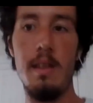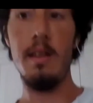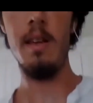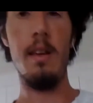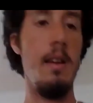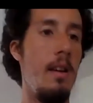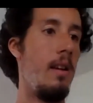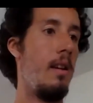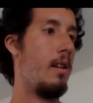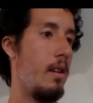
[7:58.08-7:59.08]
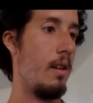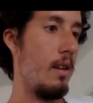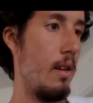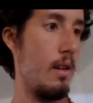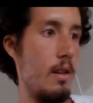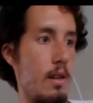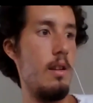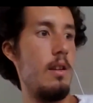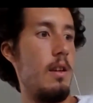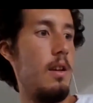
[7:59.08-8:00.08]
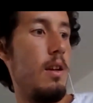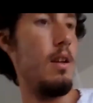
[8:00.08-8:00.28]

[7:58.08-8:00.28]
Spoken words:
hip all the way around and back. You can do it from a